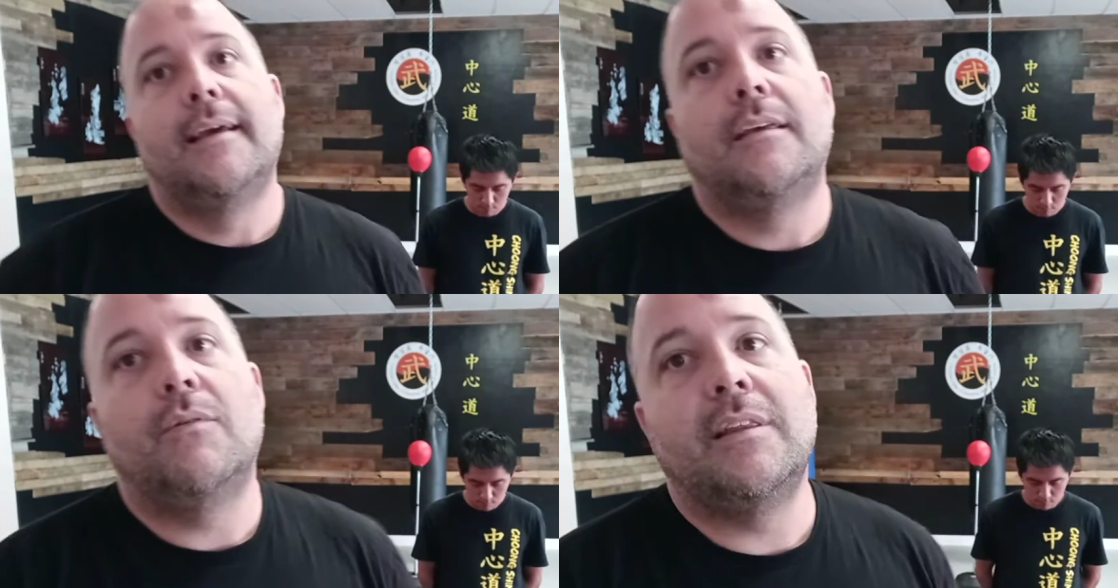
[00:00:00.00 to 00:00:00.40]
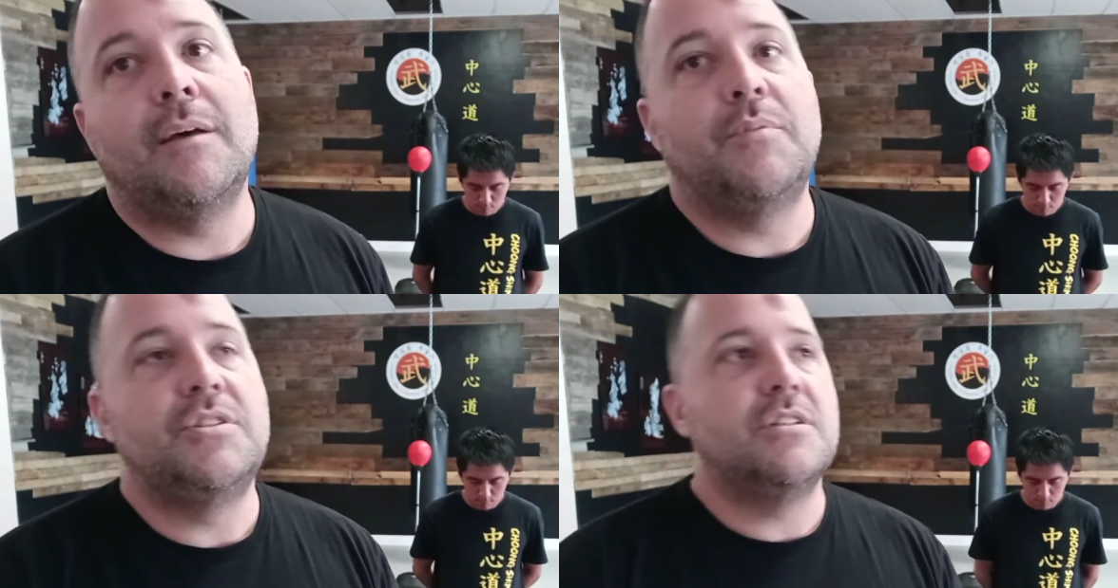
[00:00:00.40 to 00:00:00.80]
Speaker 1: You end
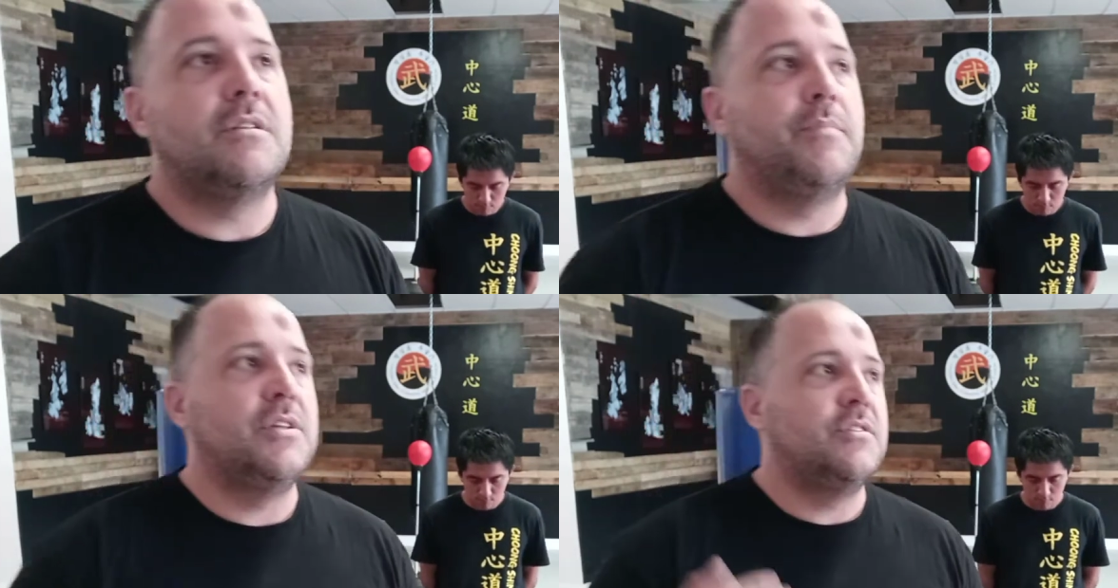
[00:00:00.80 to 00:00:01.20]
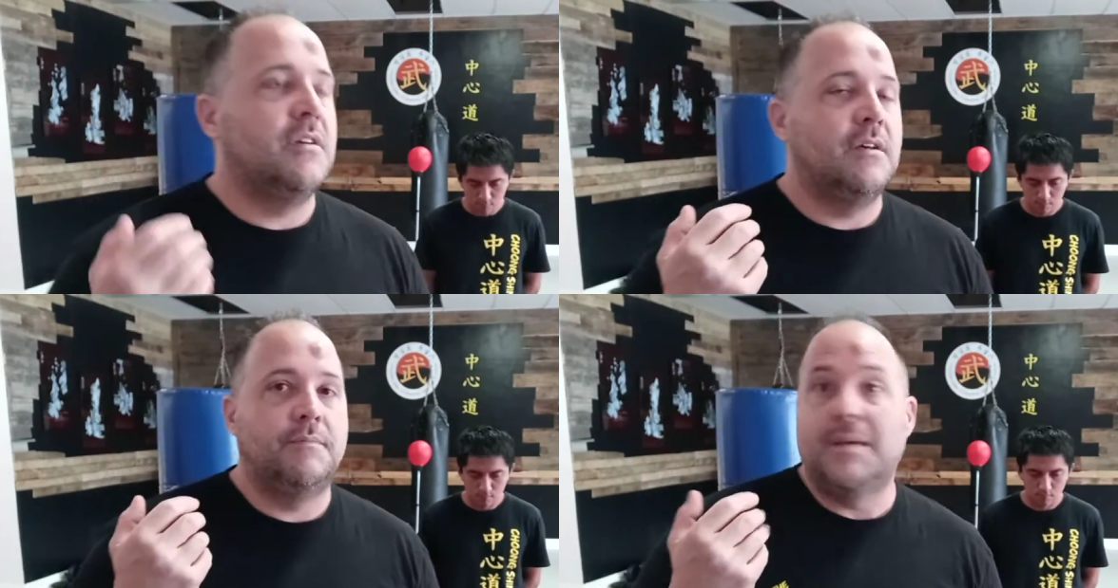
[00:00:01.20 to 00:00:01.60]
up with just a bunch
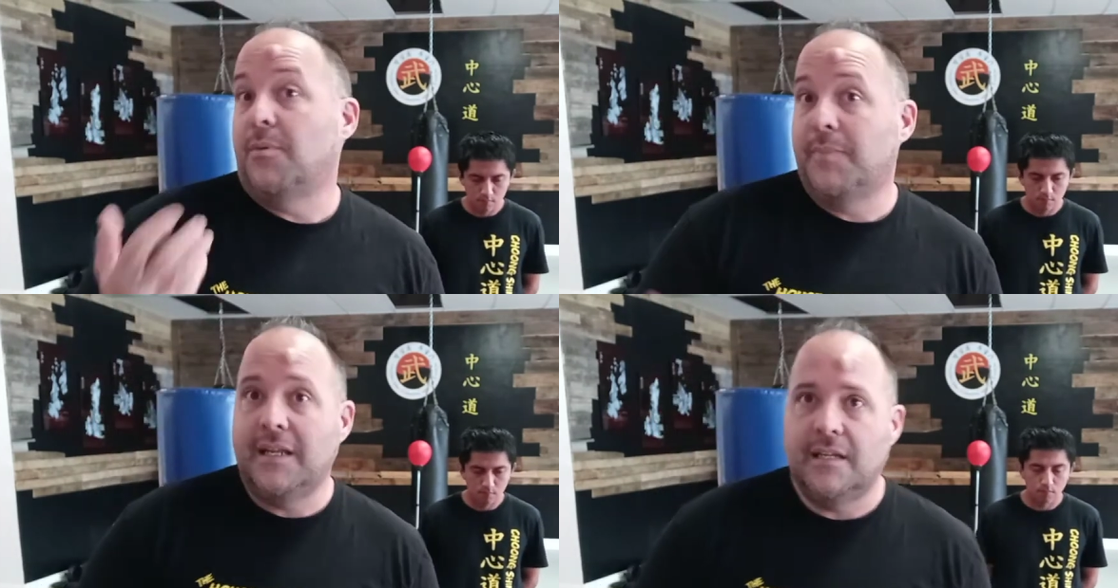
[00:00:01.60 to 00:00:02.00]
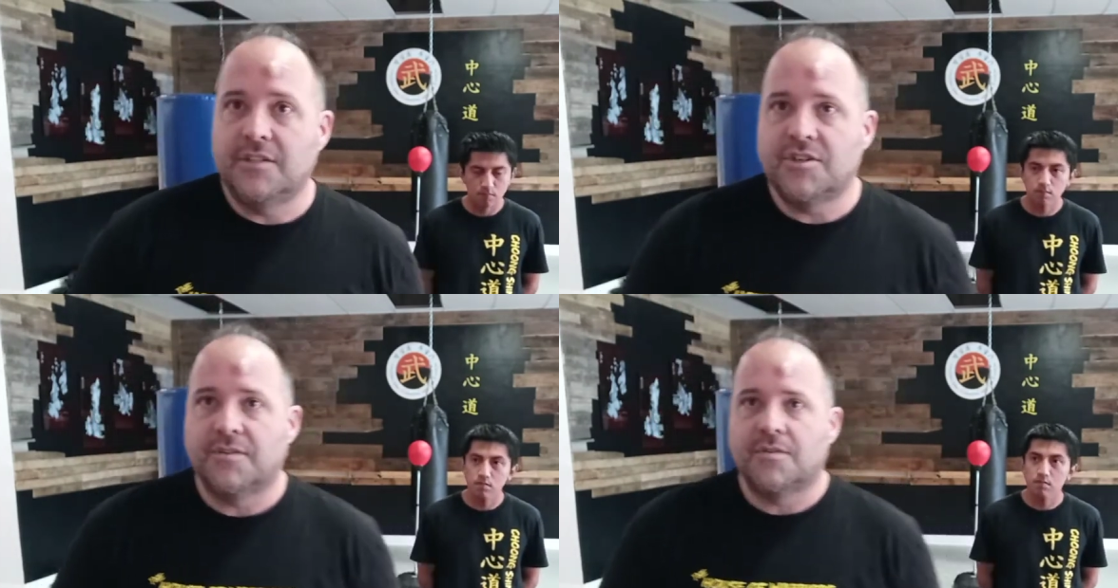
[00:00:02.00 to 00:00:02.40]
of people beating
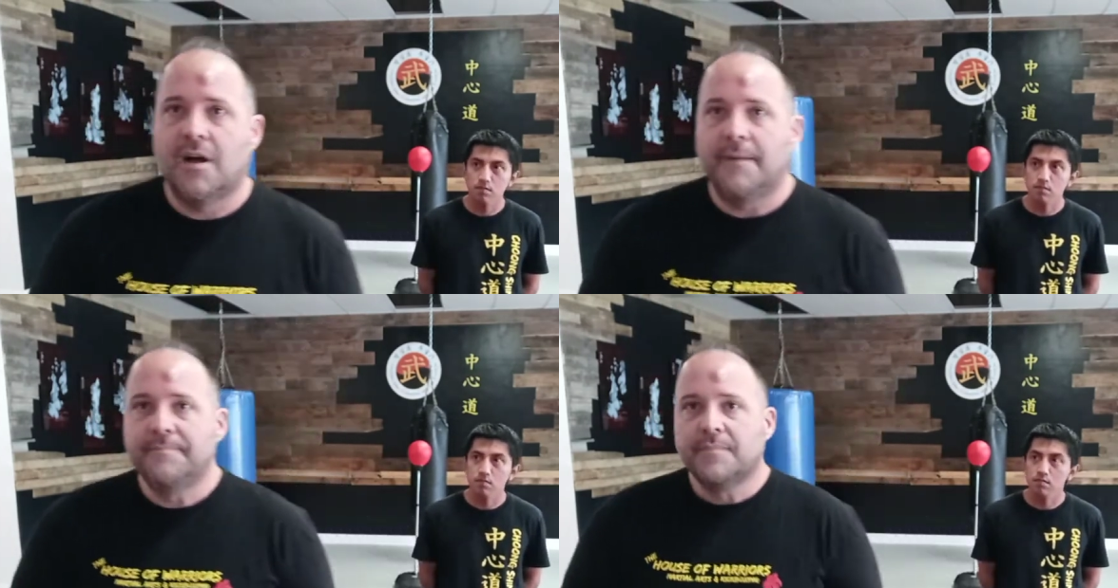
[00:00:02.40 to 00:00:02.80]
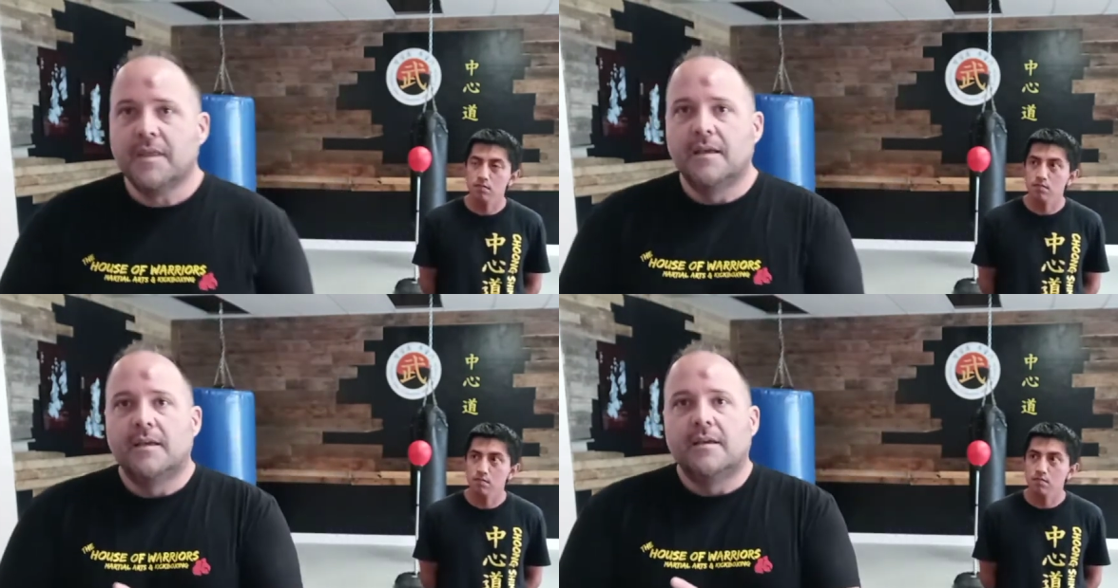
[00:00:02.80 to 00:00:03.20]
each other up.
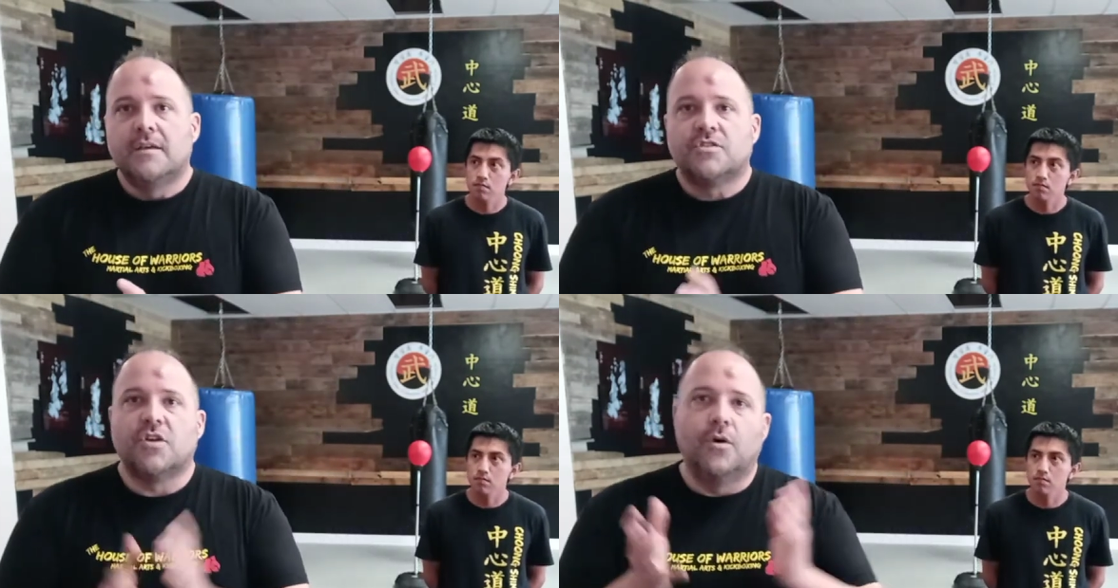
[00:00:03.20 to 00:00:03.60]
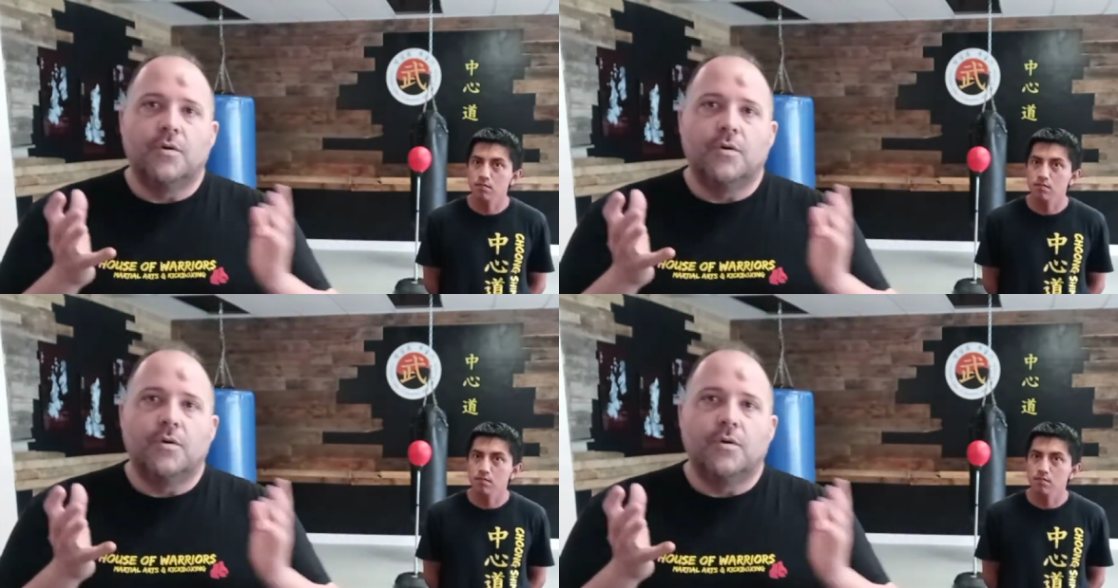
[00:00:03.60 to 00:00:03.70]
So